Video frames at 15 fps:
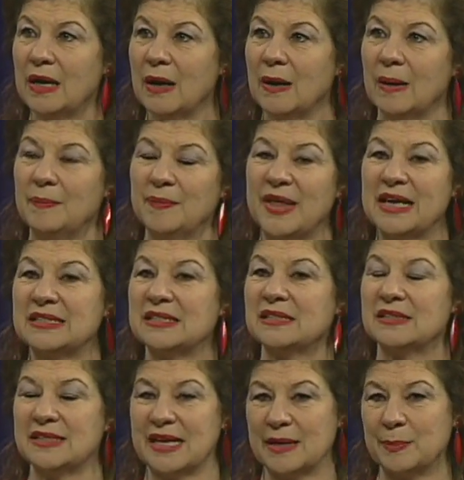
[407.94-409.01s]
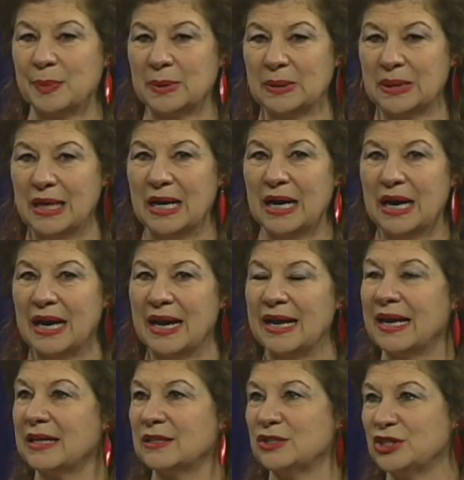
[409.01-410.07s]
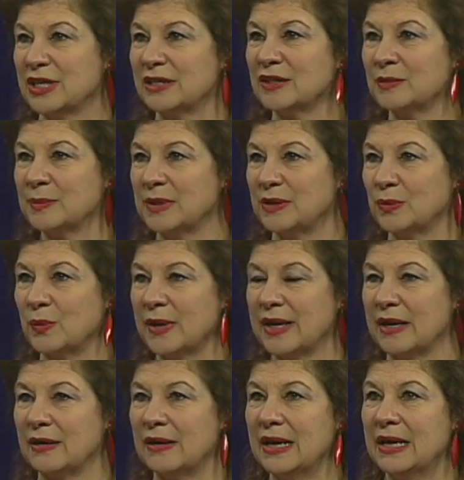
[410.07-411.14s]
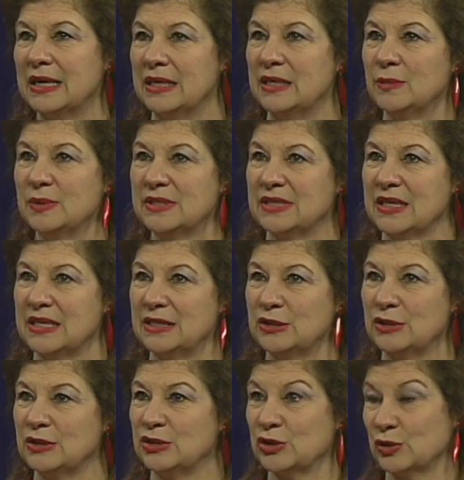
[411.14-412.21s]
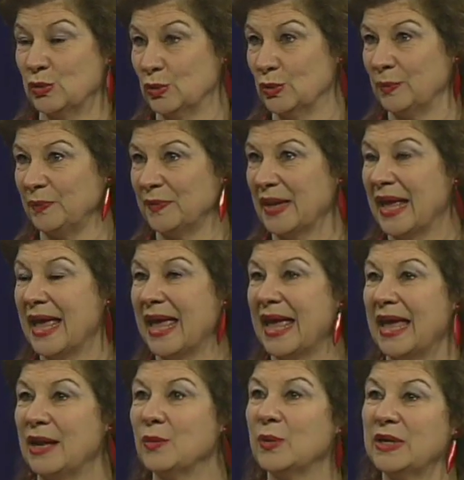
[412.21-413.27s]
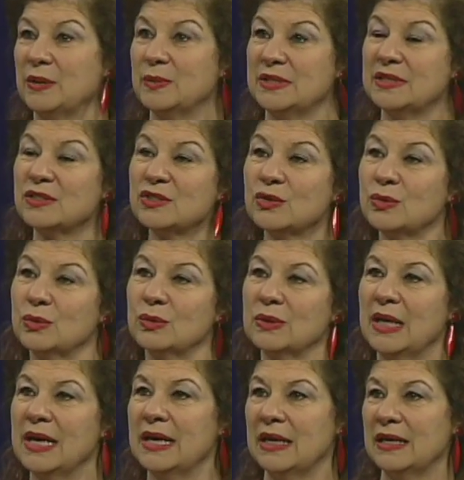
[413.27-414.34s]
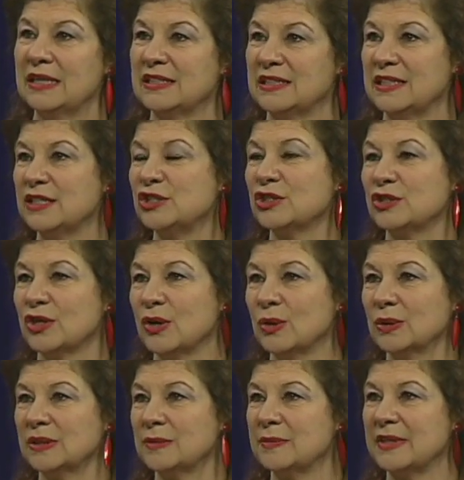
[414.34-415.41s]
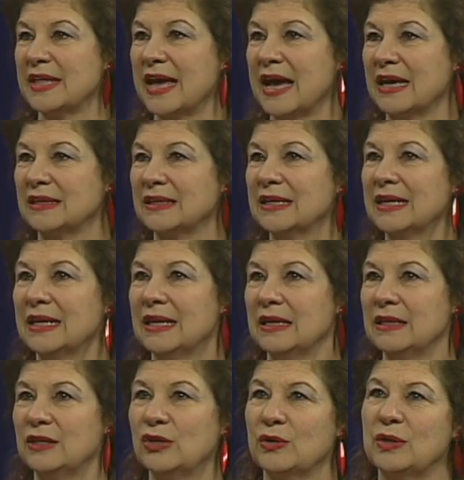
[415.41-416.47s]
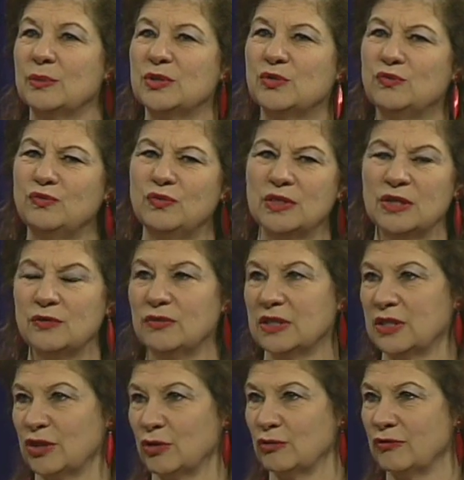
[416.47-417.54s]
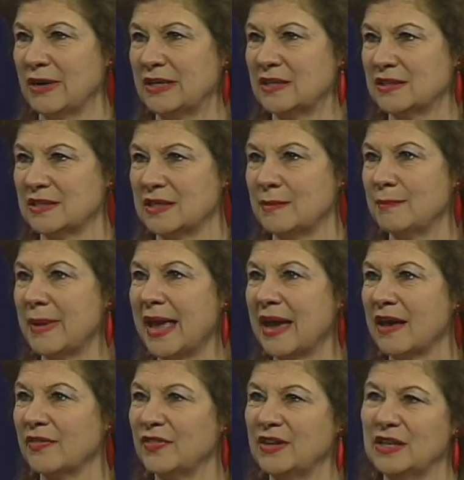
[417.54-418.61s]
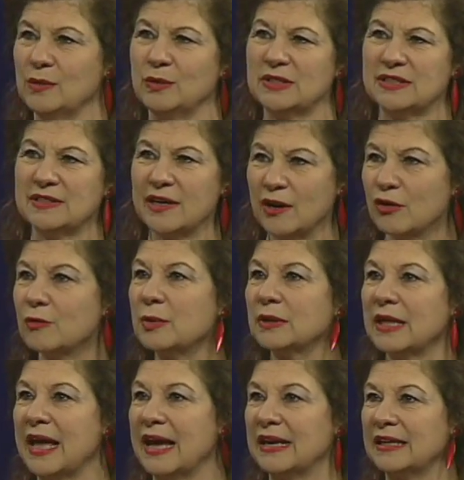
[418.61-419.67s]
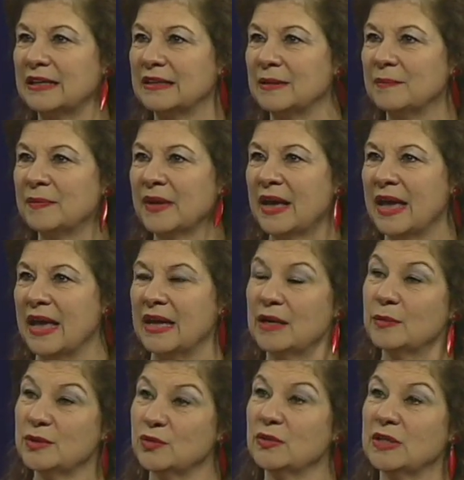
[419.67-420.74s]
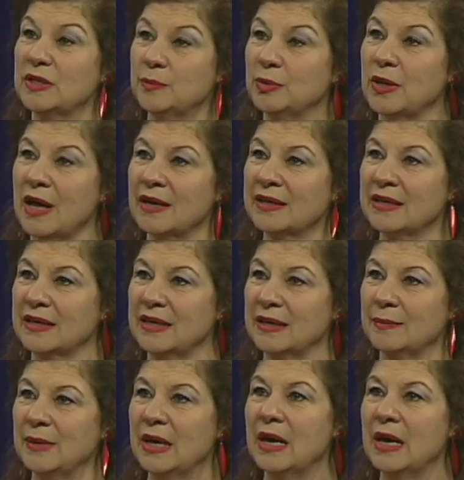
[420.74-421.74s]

Mm-hmm. As an example, I had a gentleman where he was in school, and when he was in school, his teacher told him that, you know, he was really, really horrendous in math and he was terrible at it, and it was really blocking him.